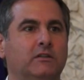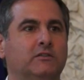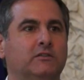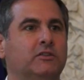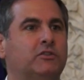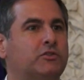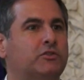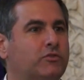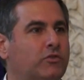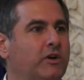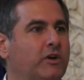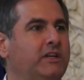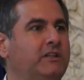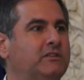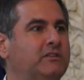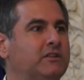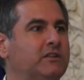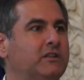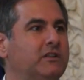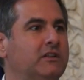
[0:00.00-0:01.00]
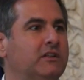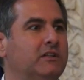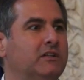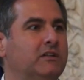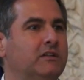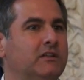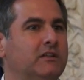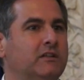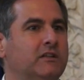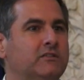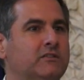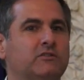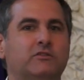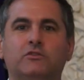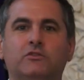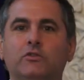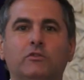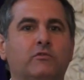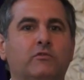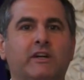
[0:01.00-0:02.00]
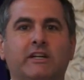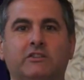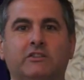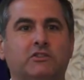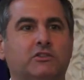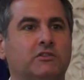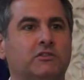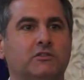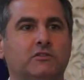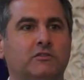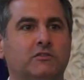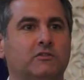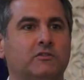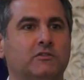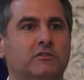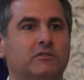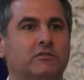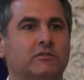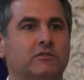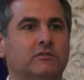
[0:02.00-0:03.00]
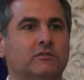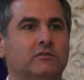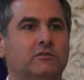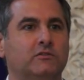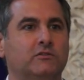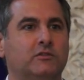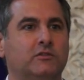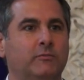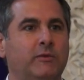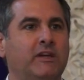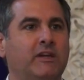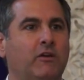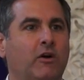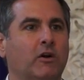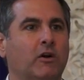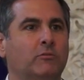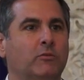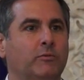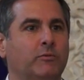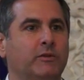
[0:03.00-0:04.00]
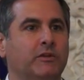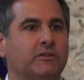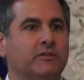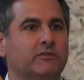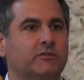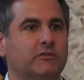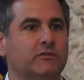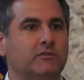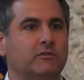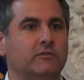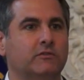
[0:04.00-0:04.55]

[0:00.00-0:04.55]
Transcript: Detroit is too rich to make automobiles.